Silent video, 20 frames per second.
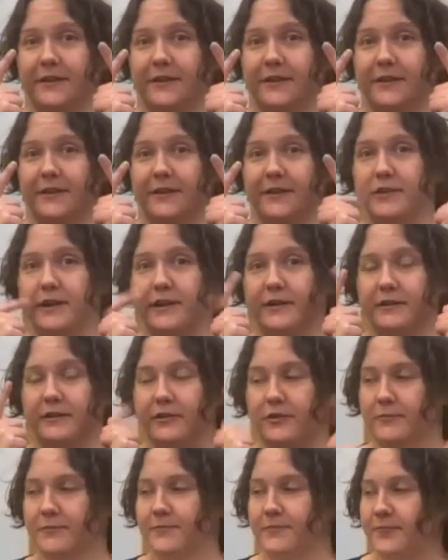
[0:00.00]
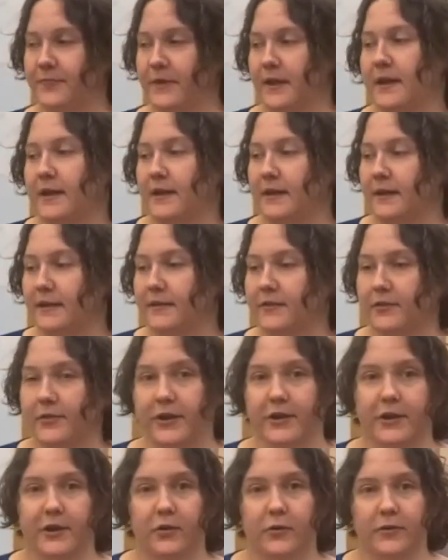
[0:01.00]
That's a great clue. So
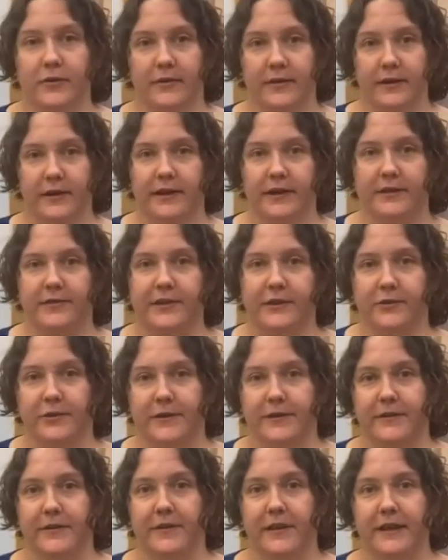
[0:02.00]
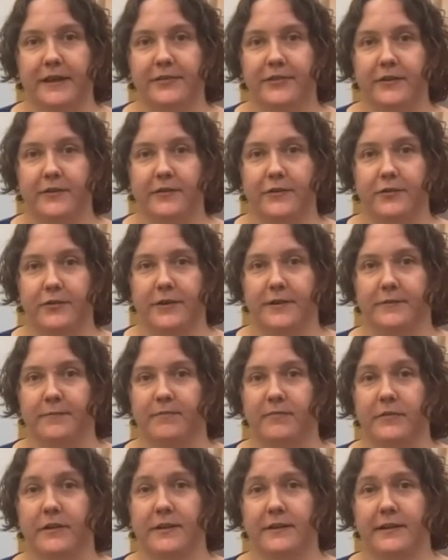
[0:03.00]
there you go, ichthyosaur,
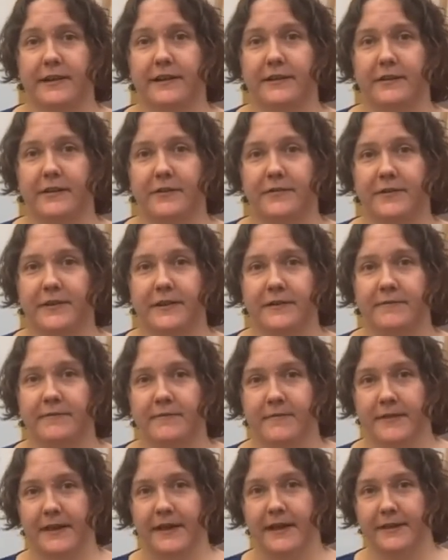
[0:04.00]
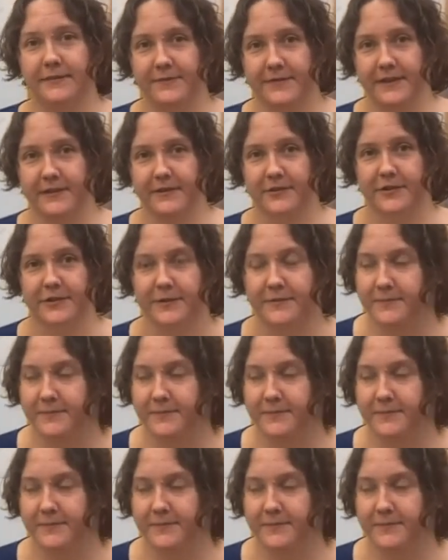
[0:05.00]
look like a dolphin, eat fish.